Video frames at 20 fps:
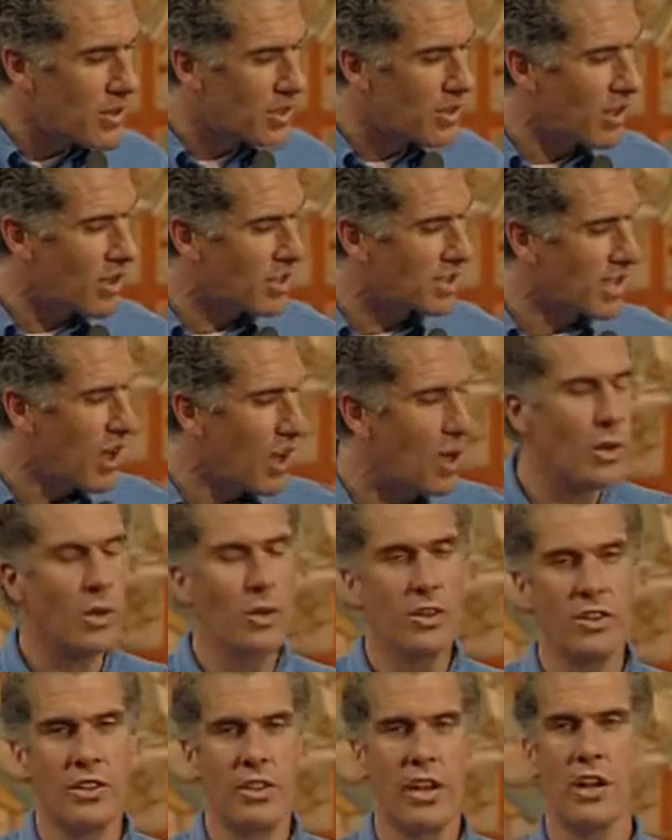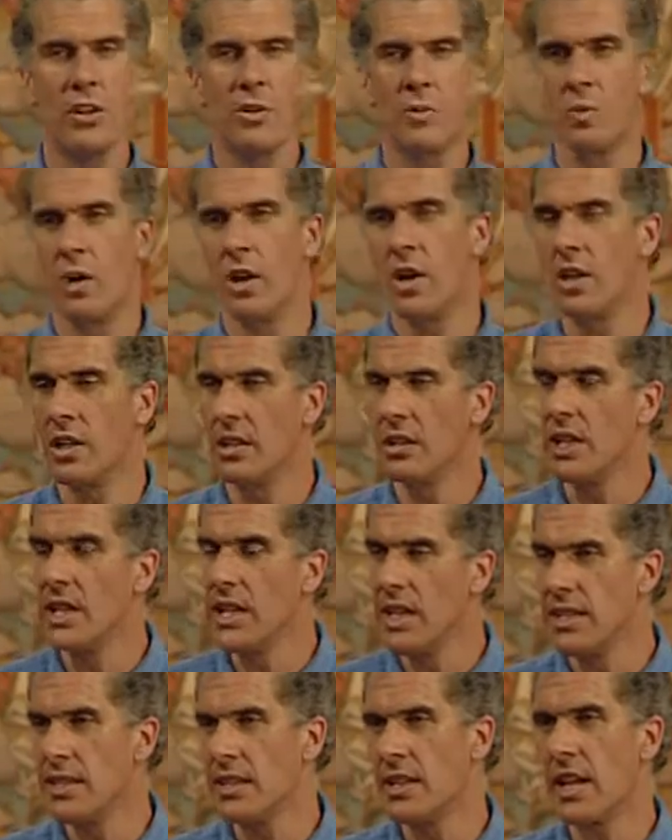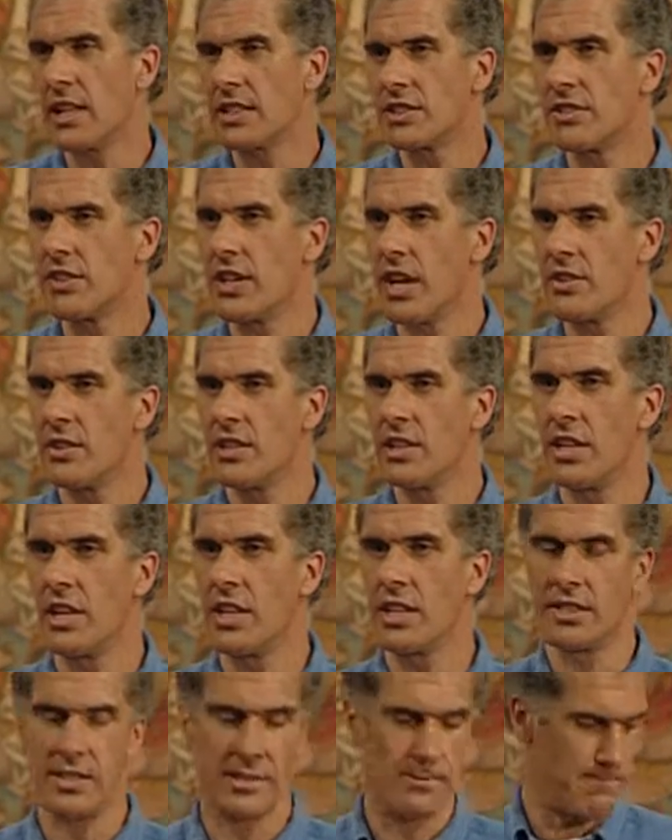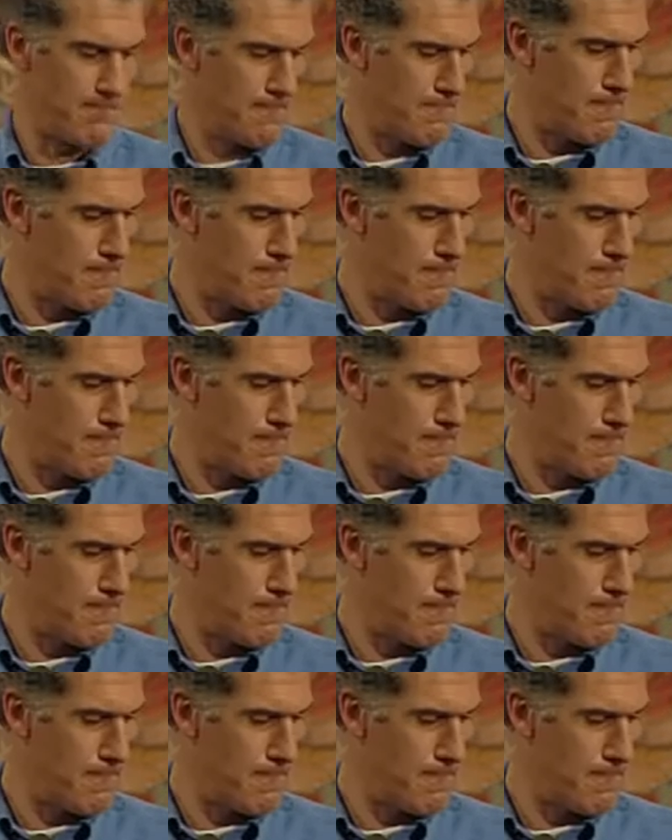across the whole known world in the next 300 years.